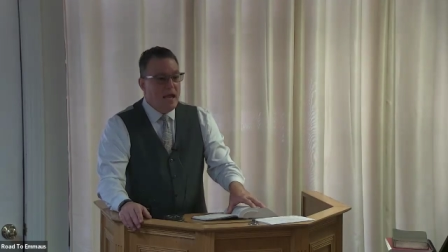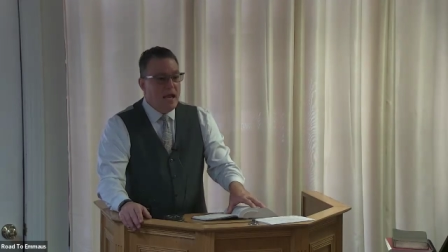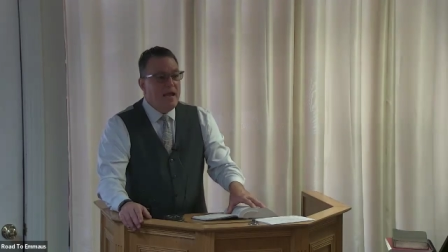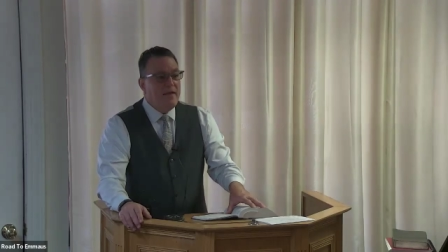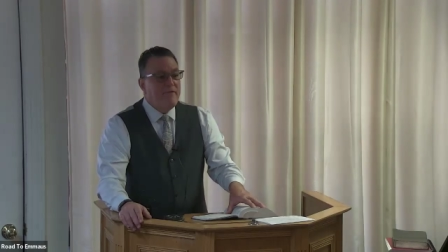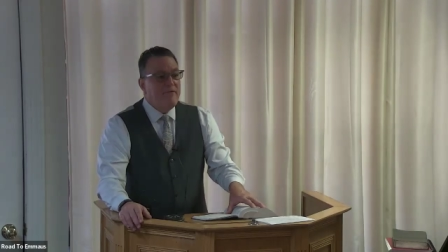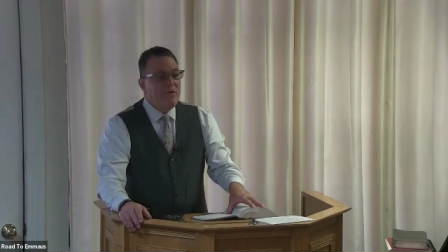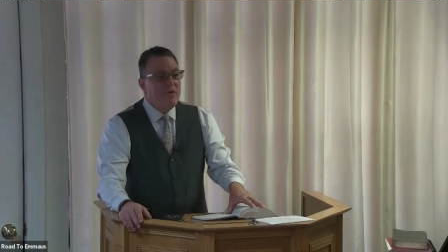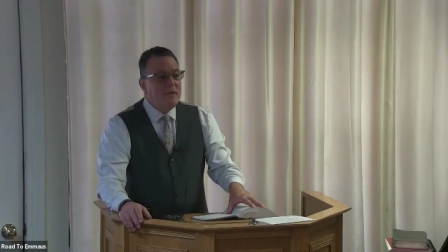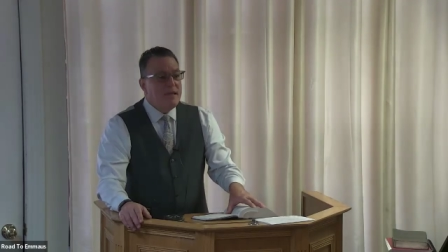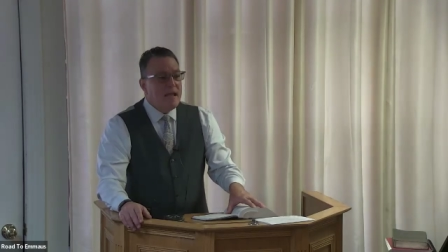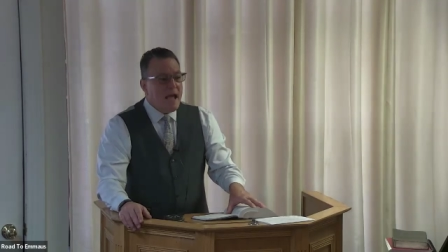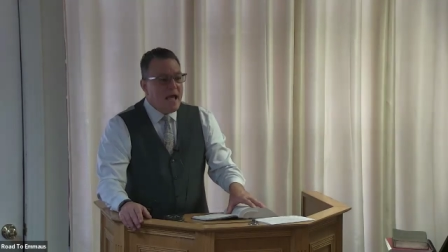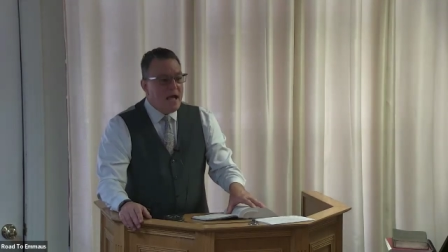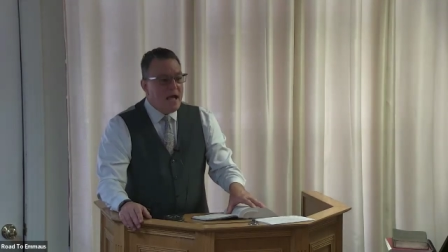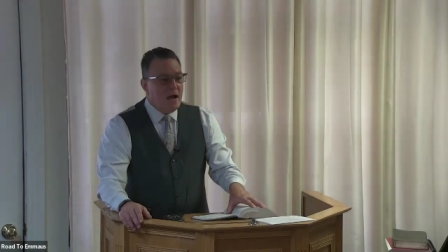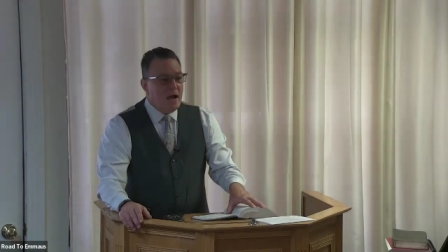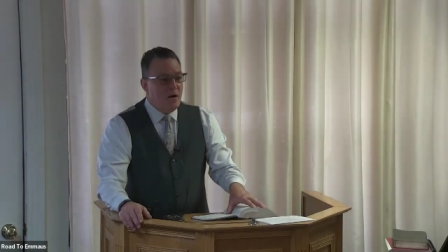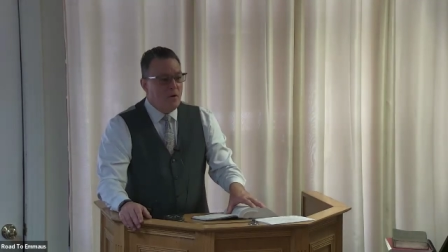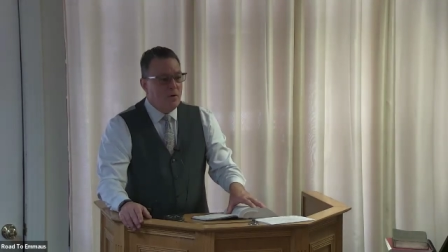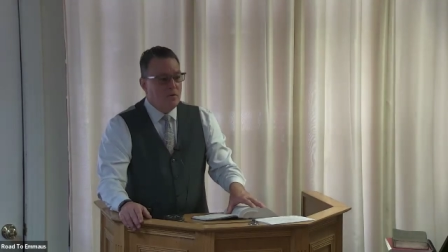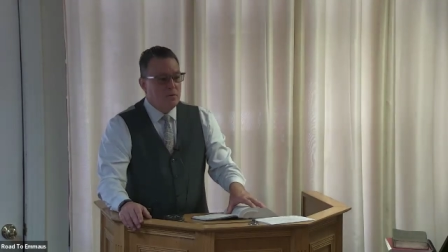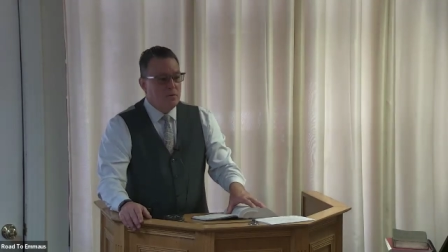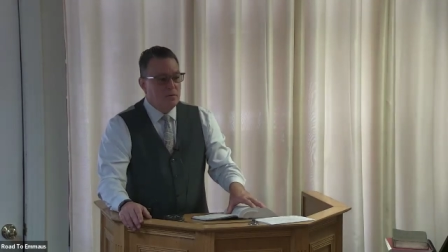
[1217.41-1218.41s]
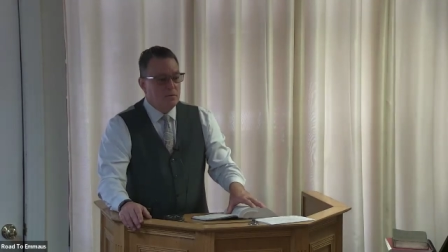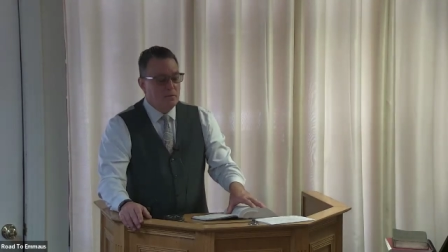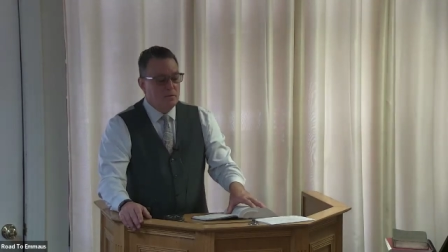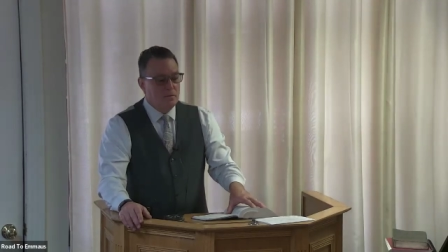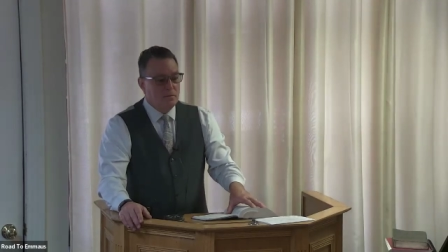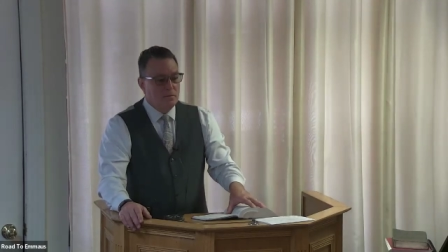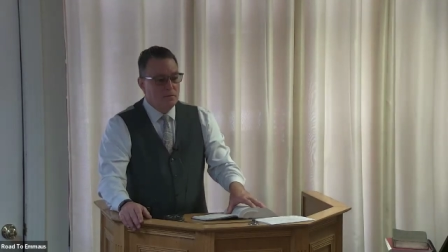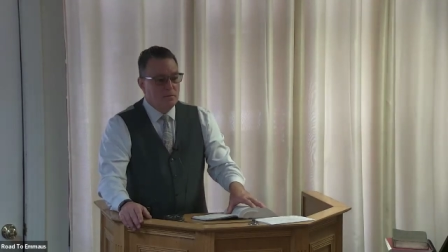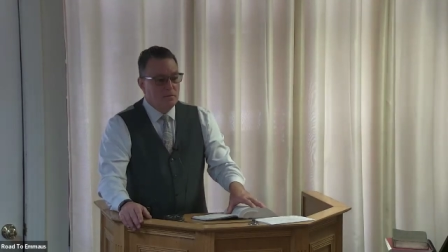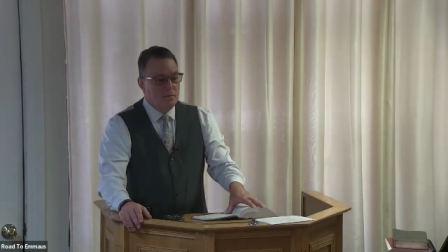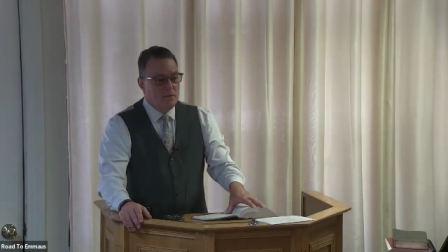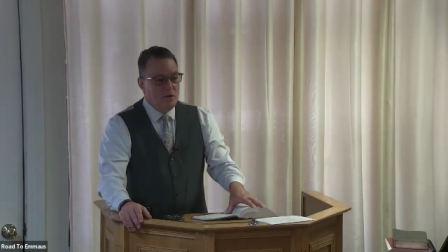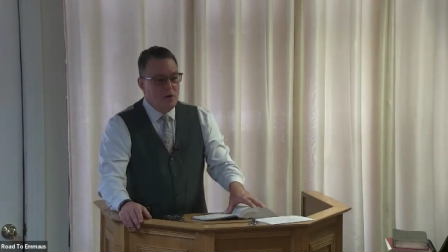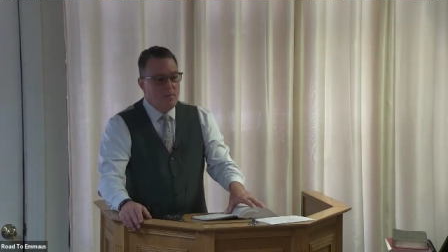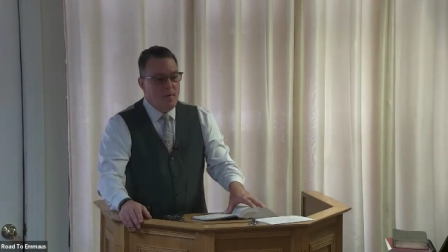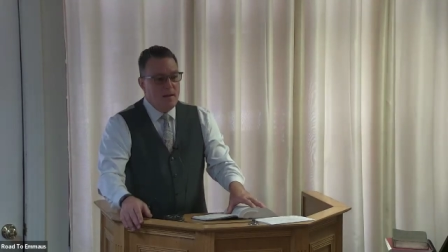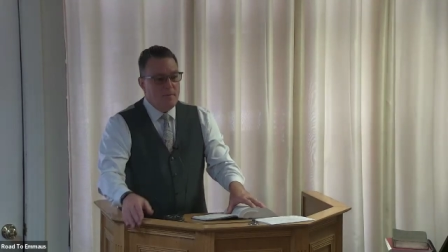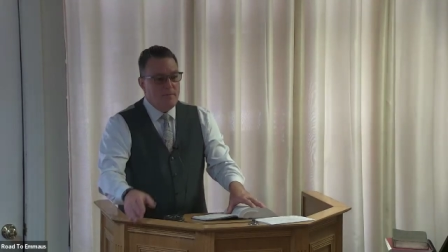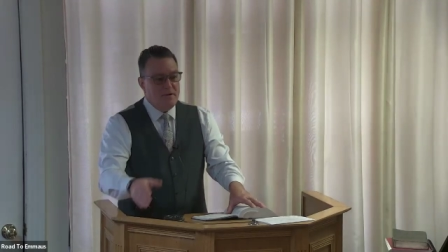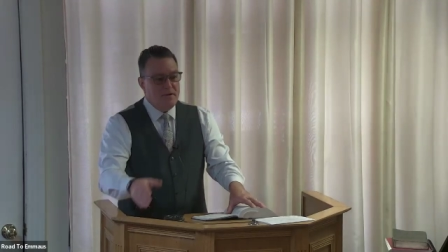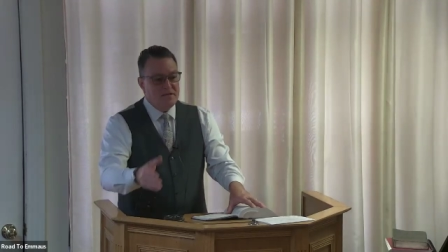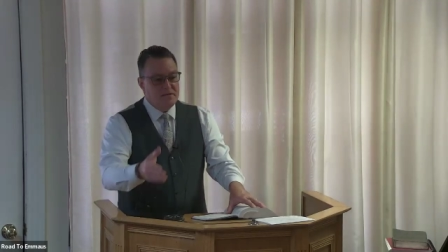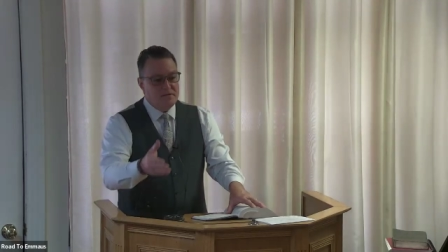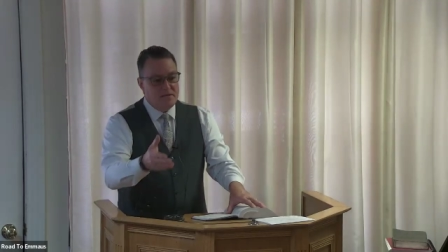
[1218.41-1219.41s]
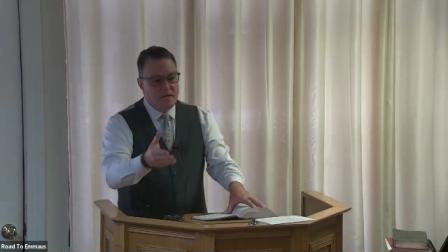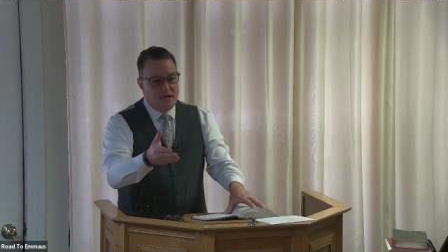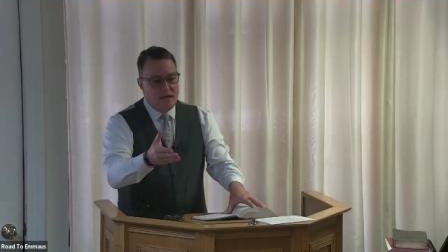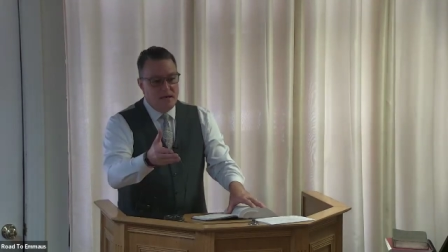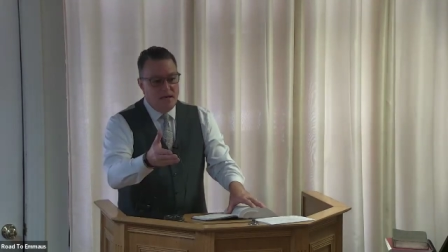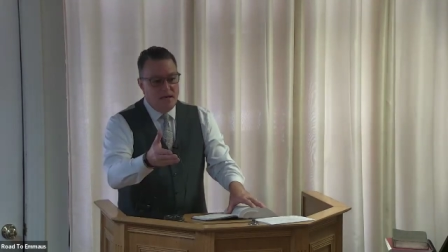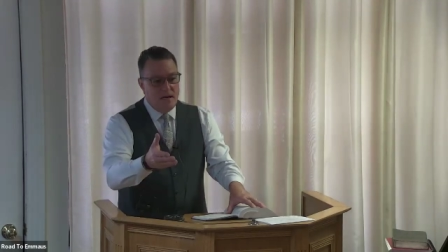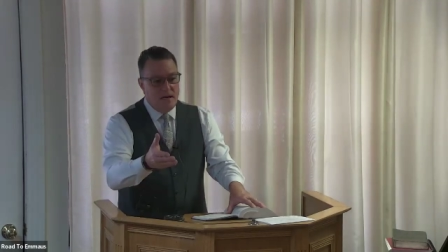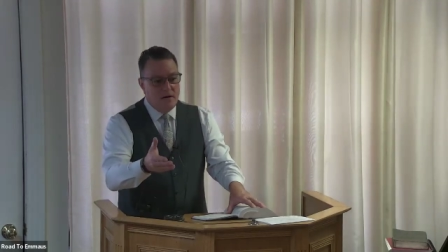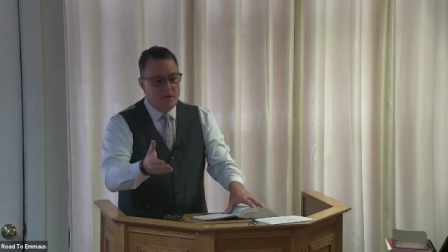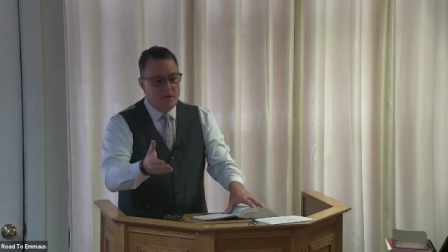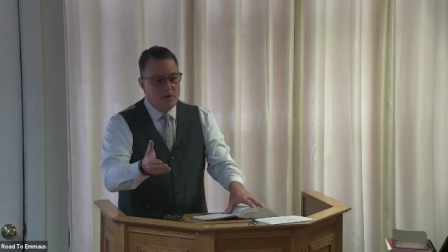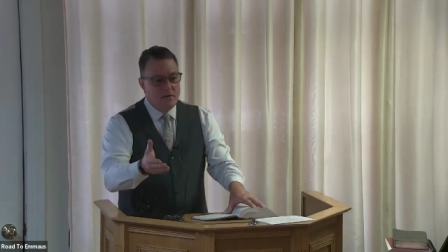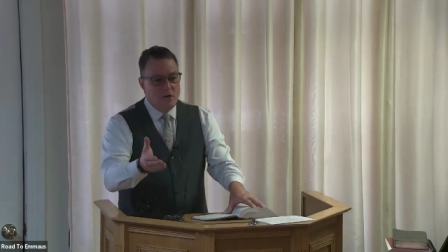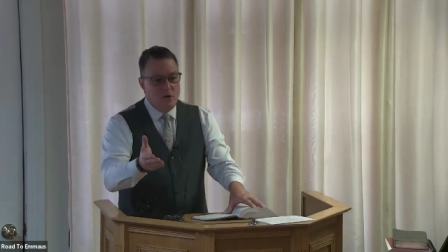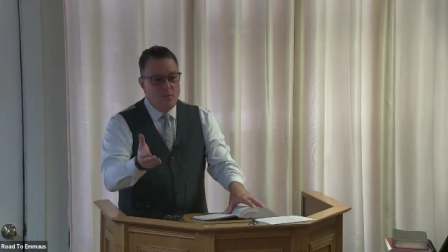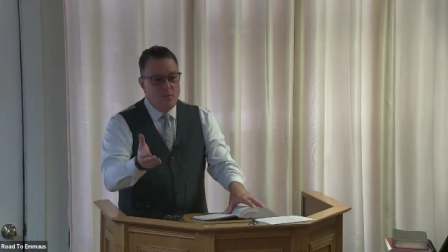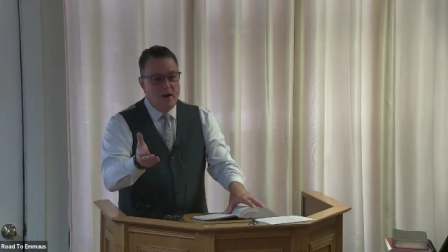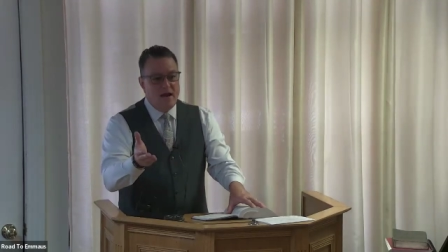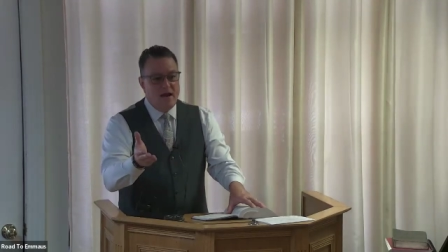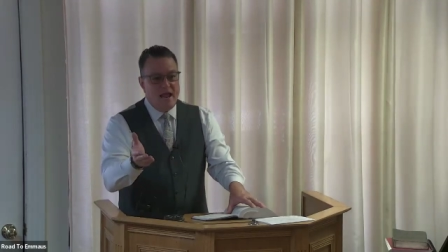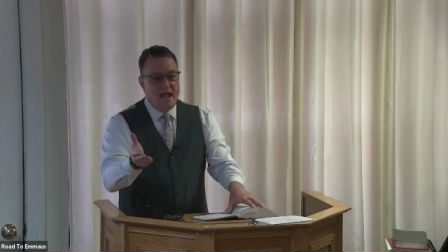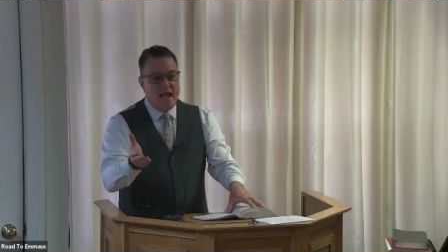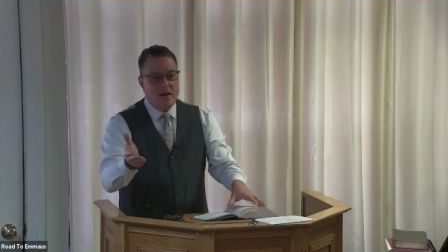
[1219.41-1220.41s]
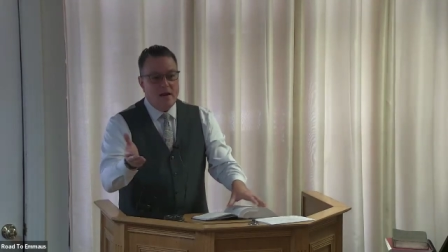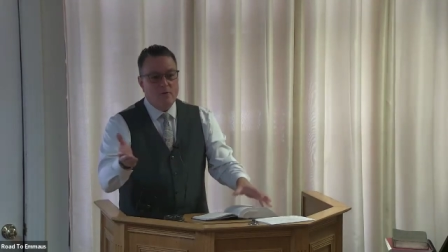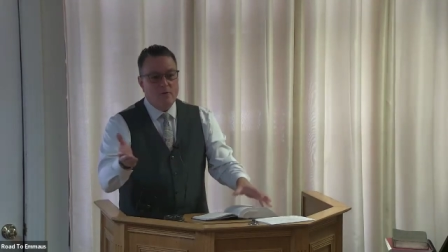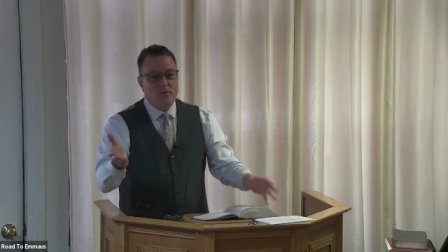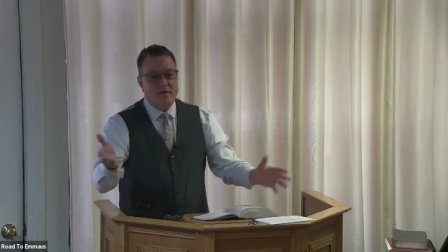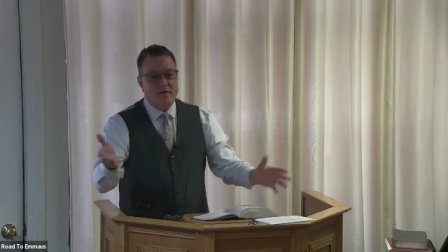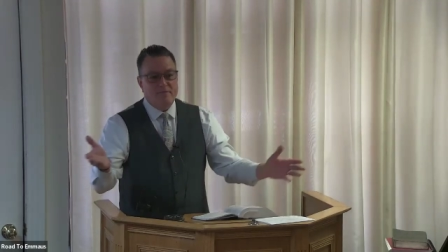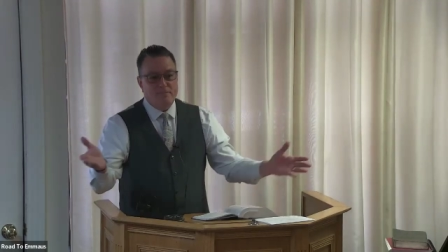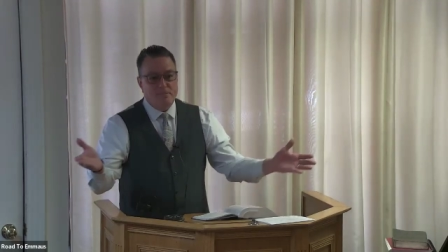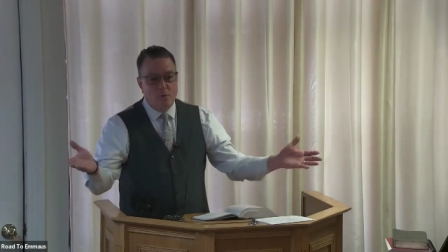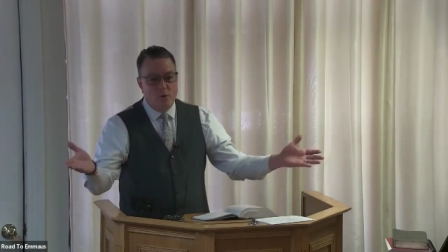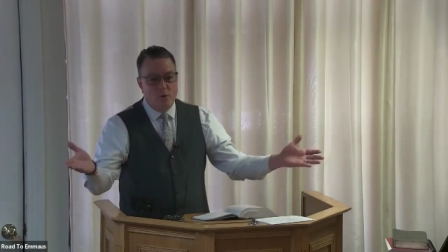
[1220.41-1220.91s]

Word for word: Even now, you might be sitting here and you might have had a rough